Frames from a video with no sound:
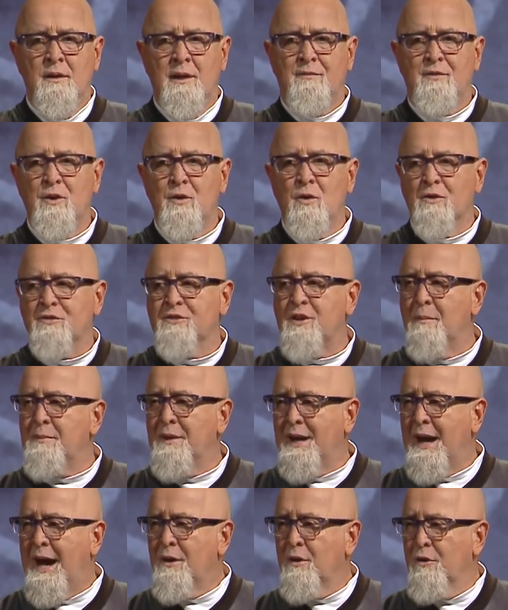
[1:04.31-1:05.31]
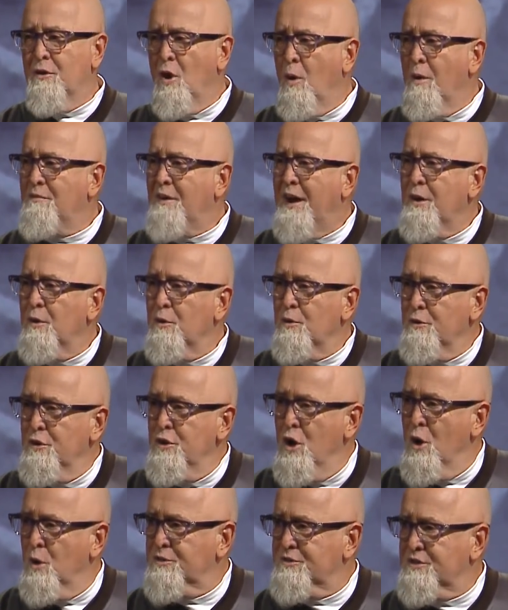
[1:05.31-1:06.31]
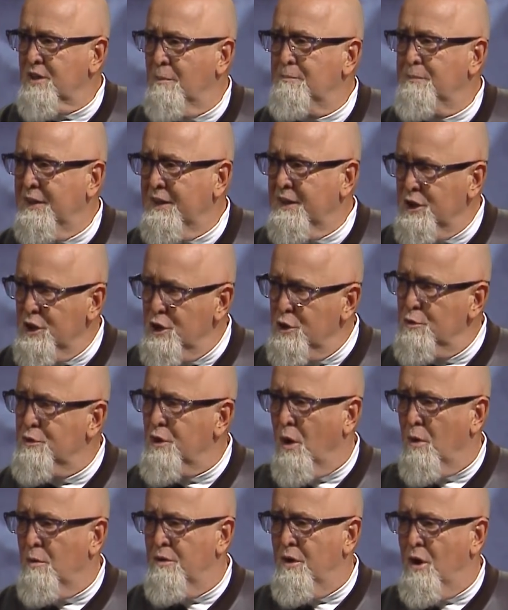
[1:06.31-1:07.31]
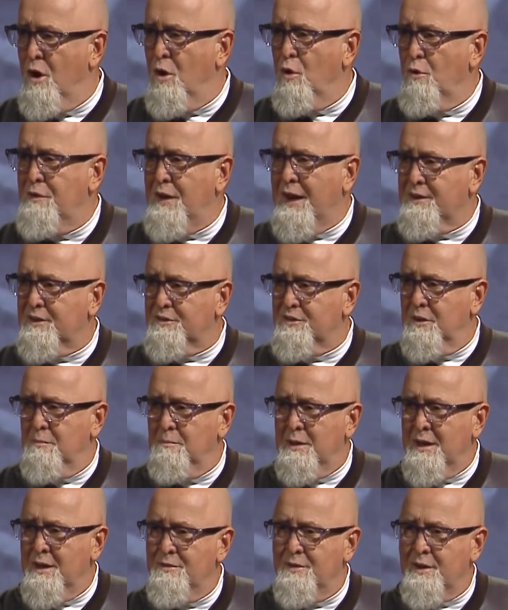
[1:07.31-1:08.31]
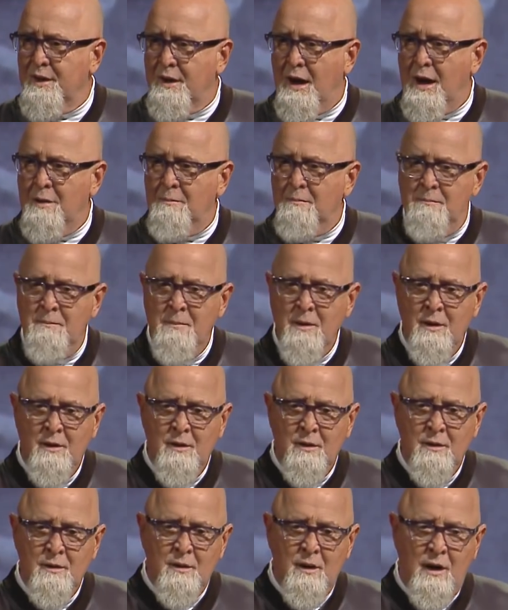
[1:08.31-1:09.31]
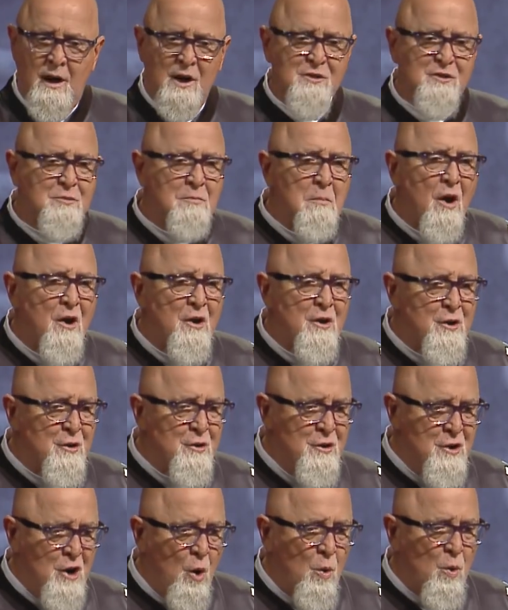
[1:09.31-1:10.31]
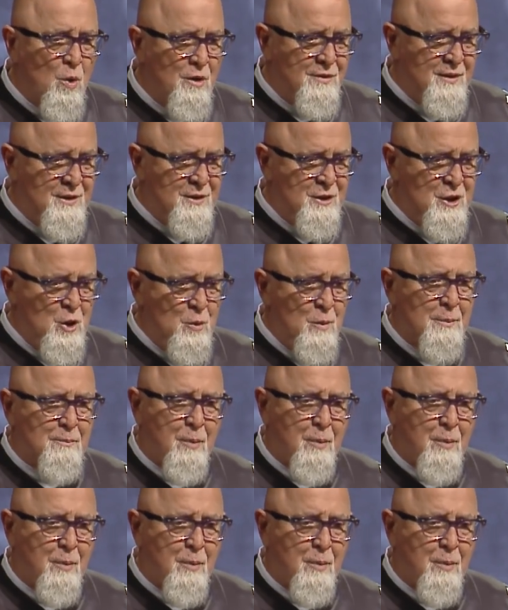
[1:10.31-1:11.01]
If you know something I don't know, if I don't know something you don't know, that doesn't mean that I'm a smarter knower than you.